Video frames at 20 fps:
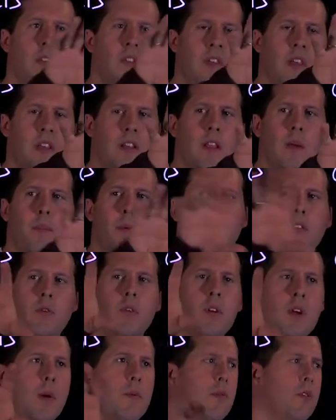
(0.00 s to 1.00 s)
the Olympics.
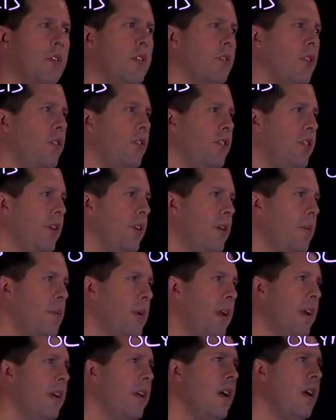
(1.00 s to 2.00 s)
We'll come to results here in a
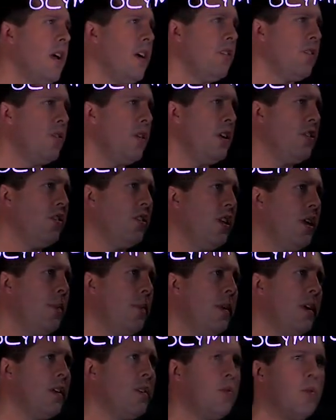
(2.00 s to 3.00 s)
minute. So each
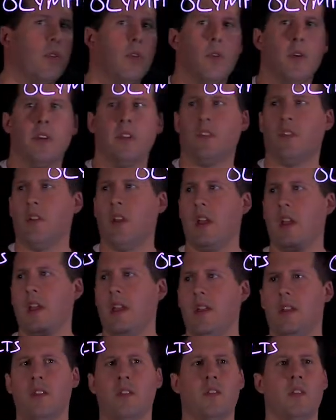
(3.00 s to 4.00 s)
Olympics we're going to say
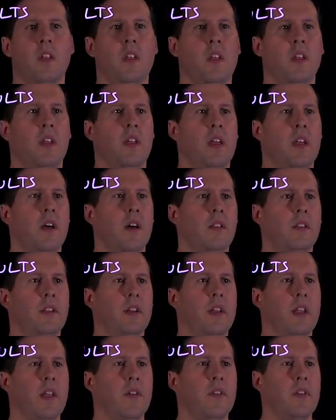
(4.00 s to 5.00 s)
is held in
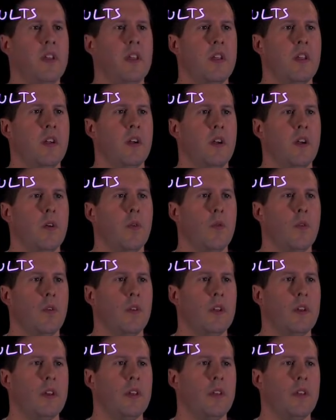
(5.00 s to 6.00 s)
a given year. We're
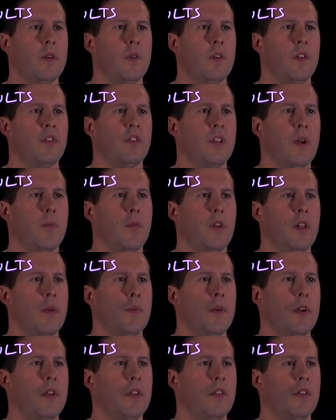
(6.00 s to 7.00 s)
only dealing with Summer
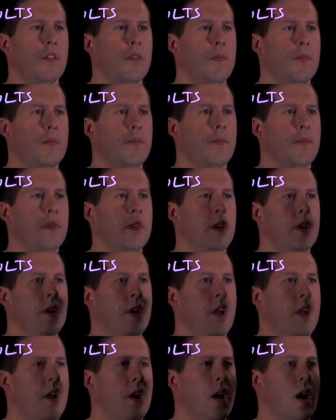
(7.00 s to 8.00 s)
Olympics.
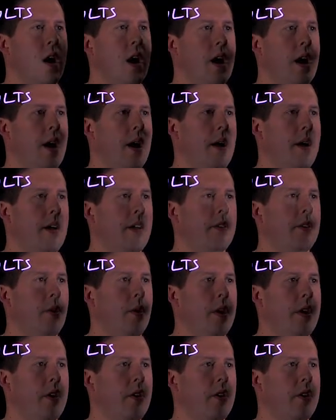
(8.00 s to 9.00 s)
So
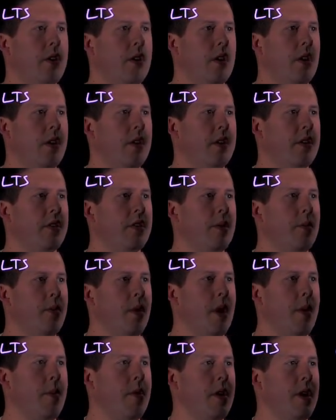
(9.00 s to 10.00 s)
I could call this the
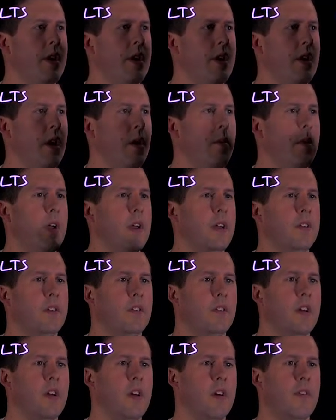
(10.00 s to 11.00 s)
primary key all by
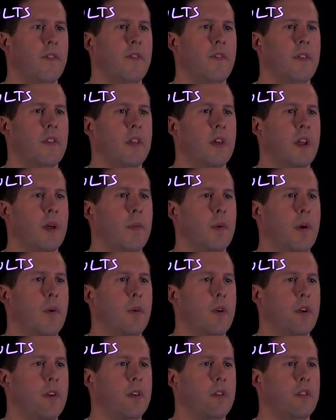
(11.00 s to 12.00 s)
itself, and then I might
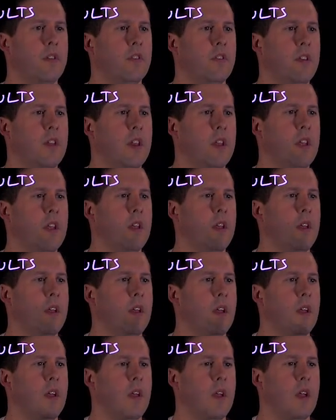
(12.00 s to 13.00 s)
want to know the city
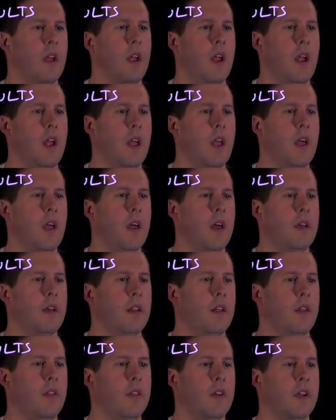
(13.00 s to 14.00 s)

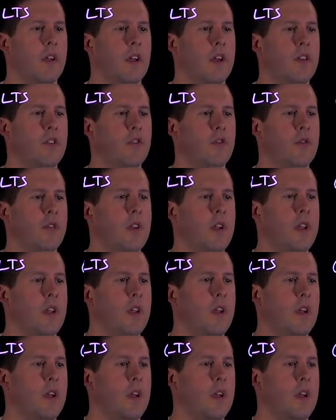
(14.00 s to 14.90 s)
and the country